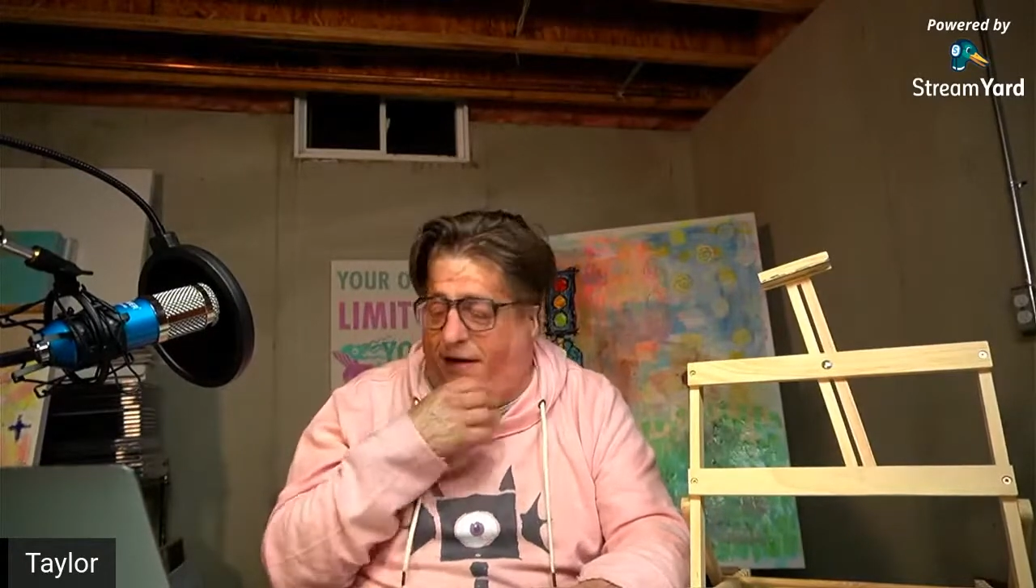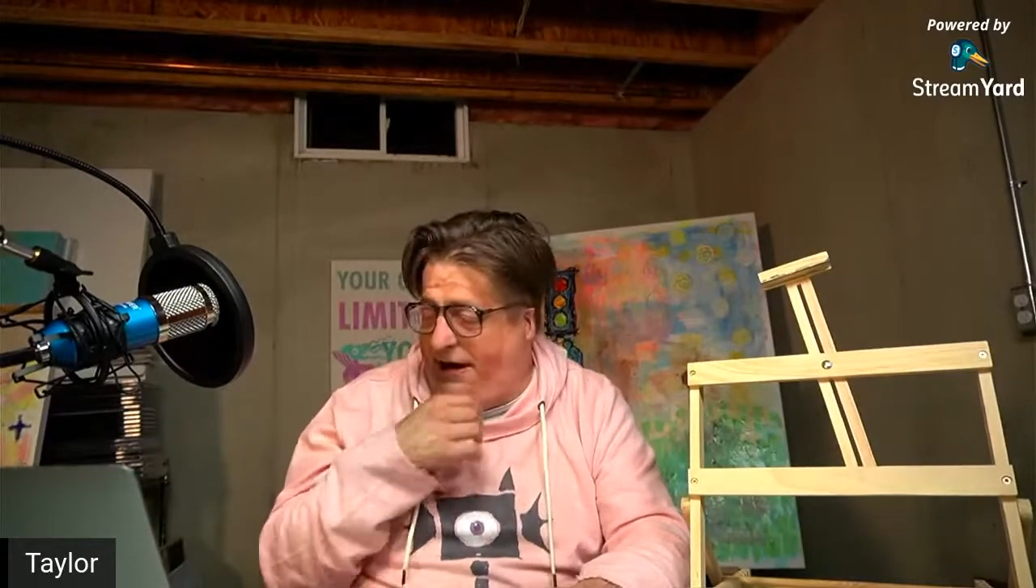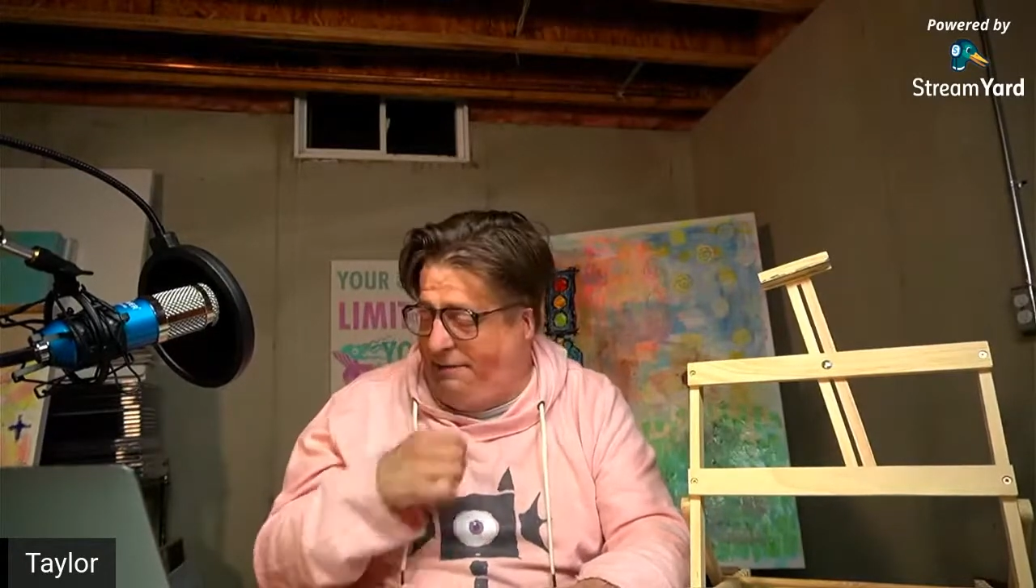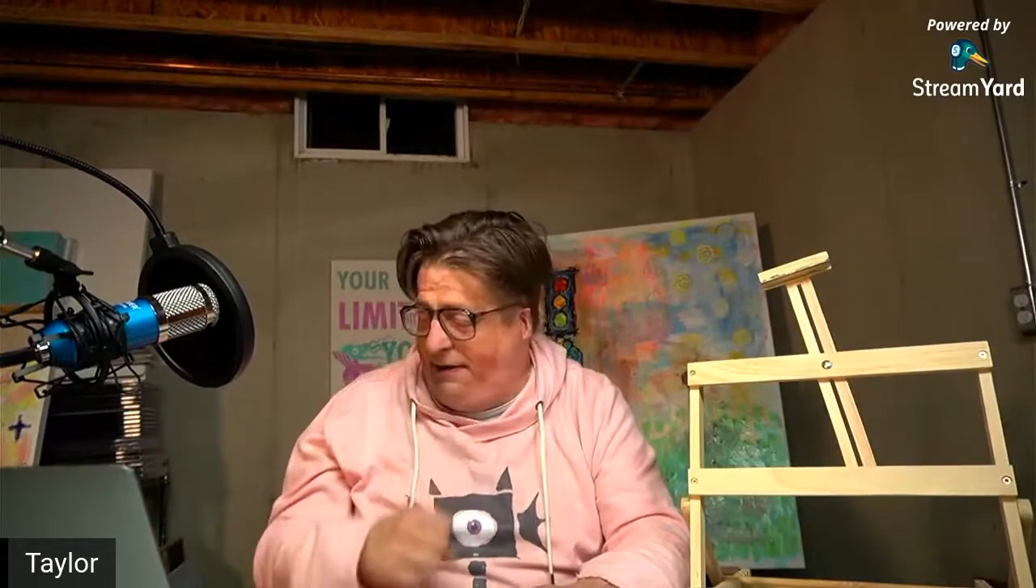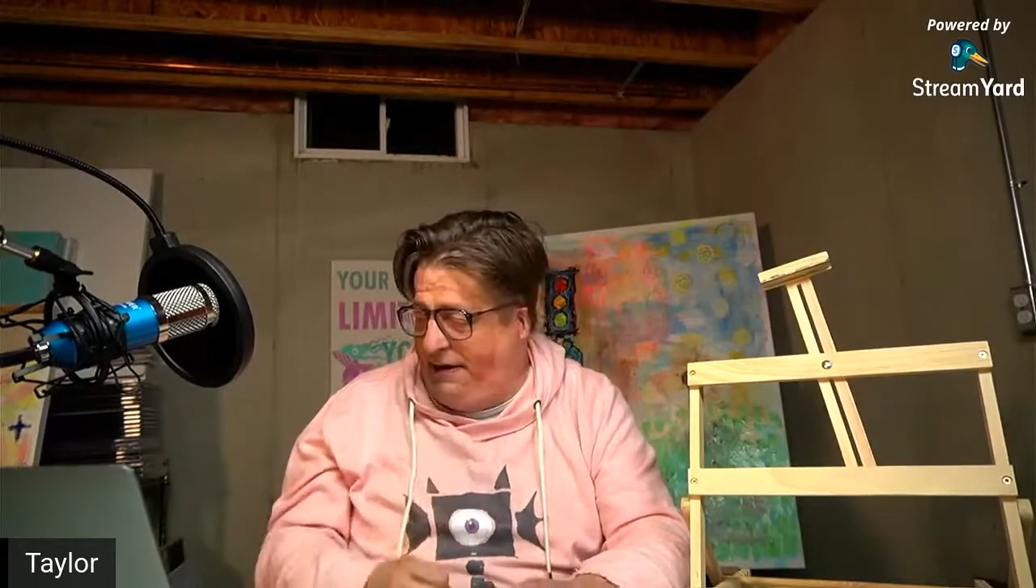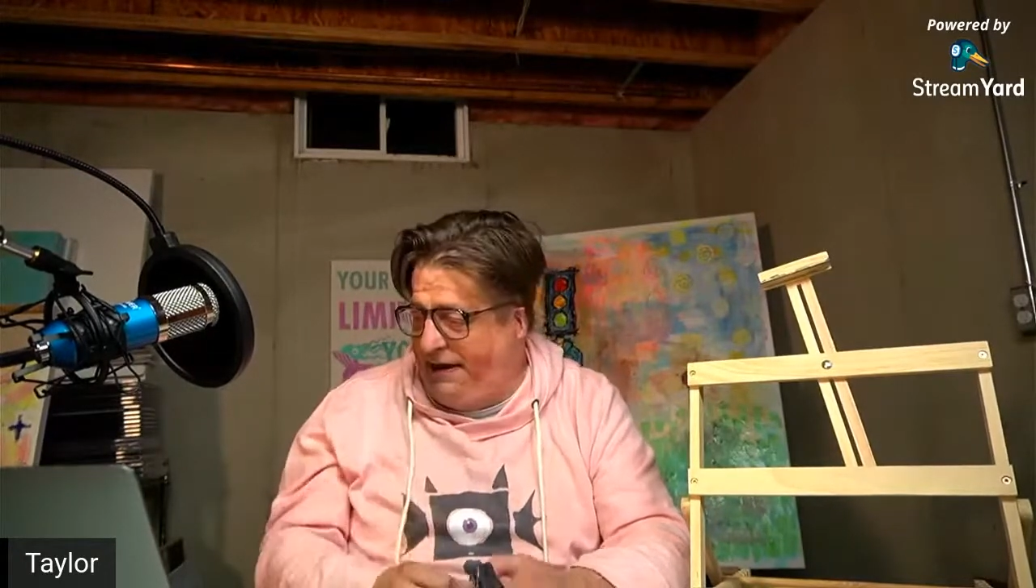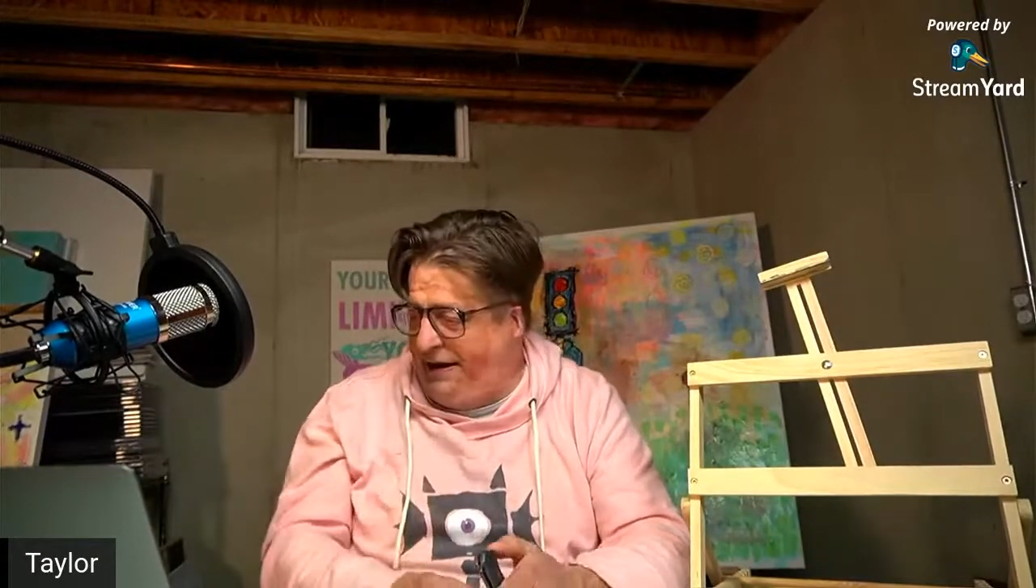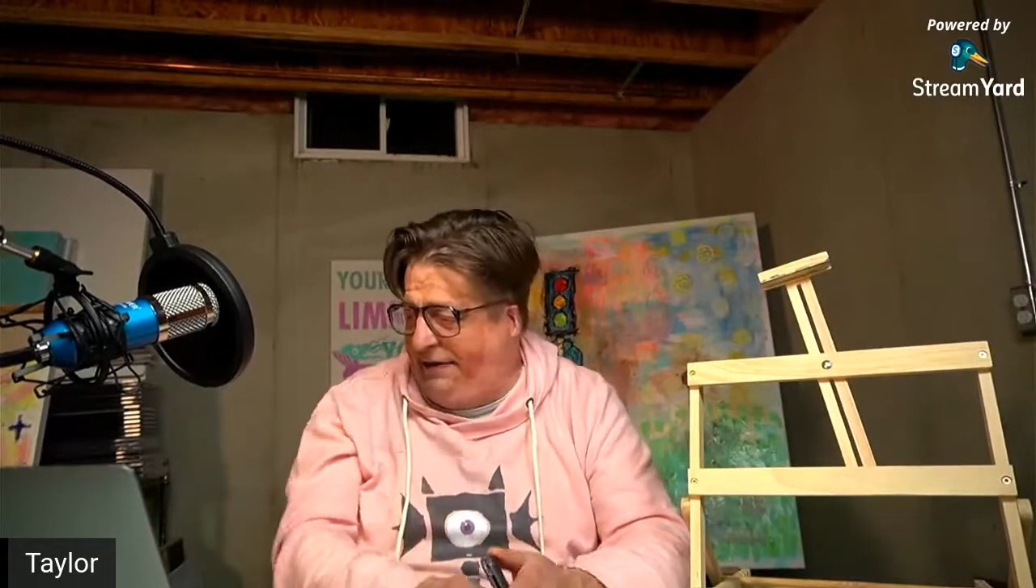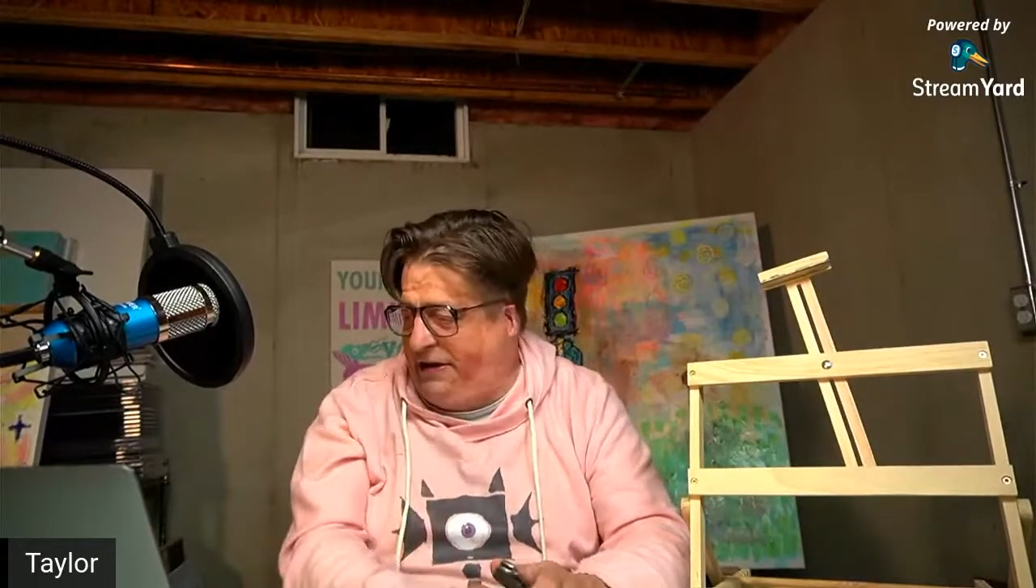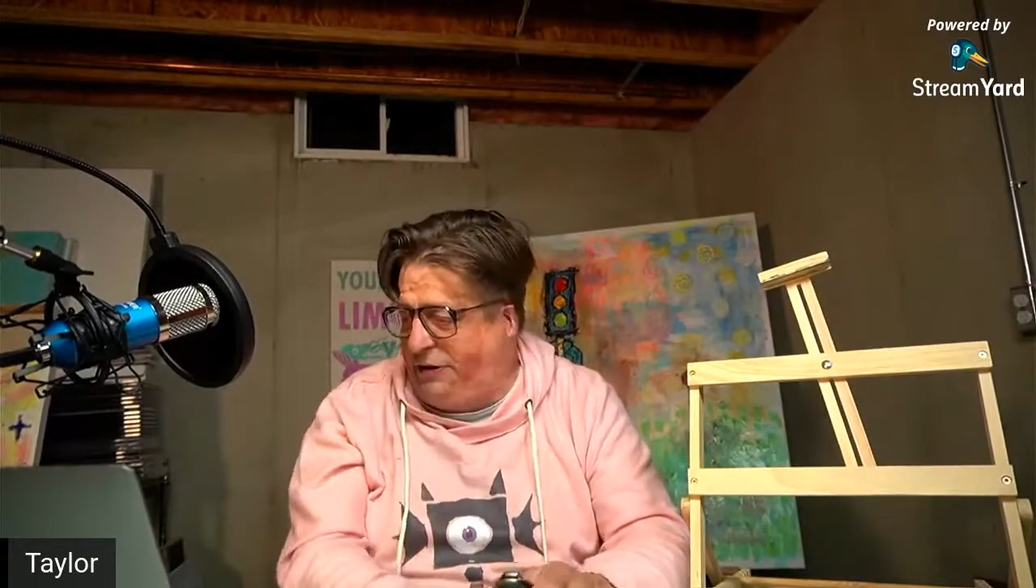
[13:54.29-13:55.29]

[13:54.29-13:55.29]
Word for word: Um, and if you guys